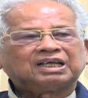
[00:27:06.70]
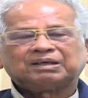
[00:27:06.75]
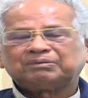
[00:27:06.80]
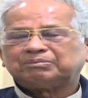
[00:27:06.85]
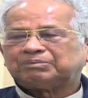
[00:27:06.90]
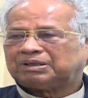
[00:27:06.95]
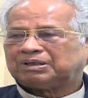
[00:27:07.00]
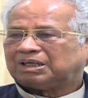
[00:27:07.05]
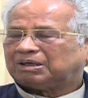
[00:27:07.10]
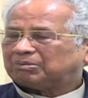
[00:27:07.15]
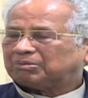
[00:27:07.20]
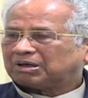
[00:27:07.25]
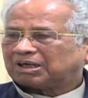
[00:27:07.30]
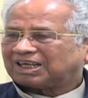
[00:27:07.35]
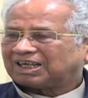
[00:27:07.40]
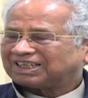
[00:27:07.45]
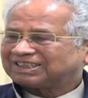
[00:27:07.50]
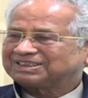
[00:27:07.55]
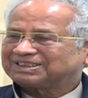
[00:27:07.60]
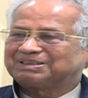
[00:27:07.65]
have never
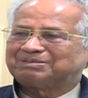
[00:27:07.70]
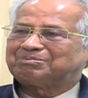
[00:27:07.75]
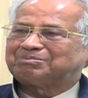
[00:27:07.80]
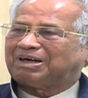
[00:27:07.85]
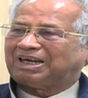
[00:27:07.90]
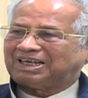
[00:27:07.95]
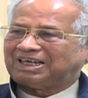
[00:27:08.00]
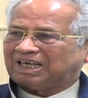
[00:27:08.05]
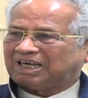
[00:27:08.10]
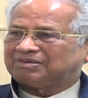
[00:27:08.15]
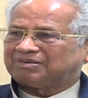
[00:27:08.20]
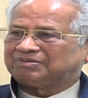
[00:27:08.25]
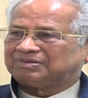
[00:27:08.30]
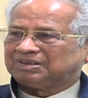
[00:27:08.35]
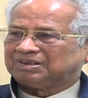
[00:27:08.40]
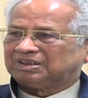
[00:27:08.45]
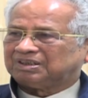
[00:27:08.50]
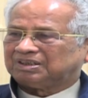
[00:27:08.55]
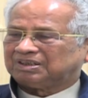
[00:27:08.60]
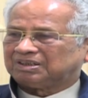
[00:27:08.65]
asked in my life.
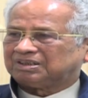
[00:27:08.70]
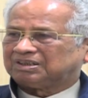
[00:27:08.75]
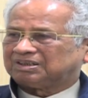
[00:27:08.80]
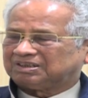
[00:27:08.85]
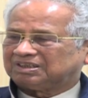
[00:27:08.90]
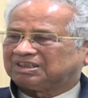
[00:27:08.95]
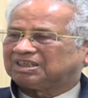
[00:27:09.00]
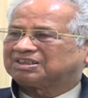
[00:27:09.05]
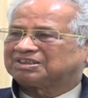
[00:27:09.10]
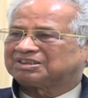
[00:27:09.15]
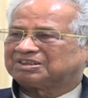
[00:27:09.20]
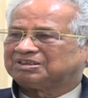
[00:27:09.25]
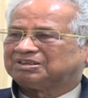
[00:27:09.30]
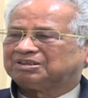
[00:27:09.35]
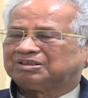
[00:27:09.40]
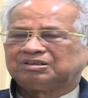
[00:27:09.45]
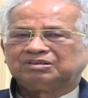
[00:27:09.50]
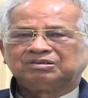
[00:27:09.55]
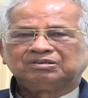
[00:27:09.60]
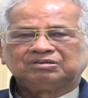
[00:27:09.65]
Yeah. Yes.
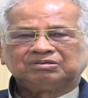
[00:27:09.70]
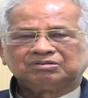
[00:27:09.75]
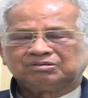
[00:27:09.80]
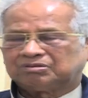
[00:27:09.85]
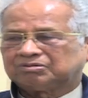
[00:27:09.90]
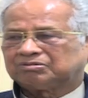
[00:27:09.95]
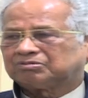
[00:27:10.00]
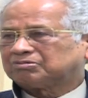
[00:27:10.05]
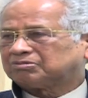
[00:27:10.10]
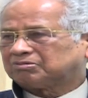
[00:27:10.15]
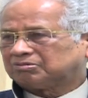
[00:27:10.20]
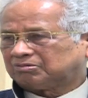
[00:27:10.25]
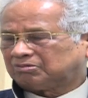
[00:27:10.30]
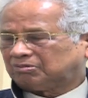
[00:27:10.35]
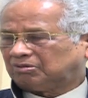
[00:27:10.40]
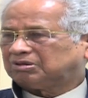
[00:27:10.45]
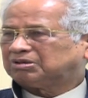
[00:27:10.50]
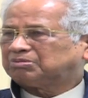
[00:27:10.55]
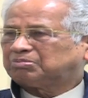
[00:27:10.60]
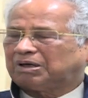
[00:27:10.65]

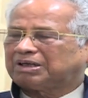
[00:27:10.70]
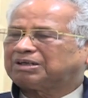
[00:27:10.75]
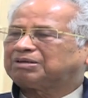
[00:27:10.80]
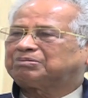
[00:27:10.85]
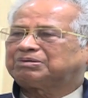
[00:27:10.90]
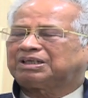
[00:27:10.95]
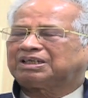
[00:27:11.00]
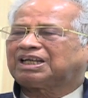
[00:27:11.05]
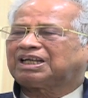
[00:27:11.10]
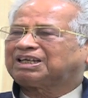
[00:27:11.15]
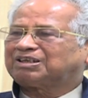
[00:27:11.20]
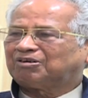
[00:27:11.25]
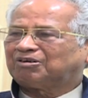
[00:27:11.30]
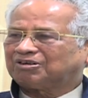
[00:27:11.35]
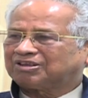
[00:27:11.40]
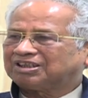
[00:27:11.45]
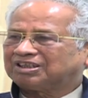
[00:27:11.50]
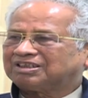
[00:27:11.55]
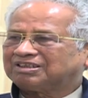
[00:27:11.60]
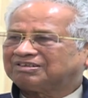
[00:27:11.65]
So in spite of that, I
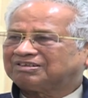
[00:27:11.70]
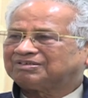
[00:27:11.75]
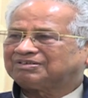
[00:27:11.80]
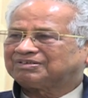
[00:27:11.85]
got it.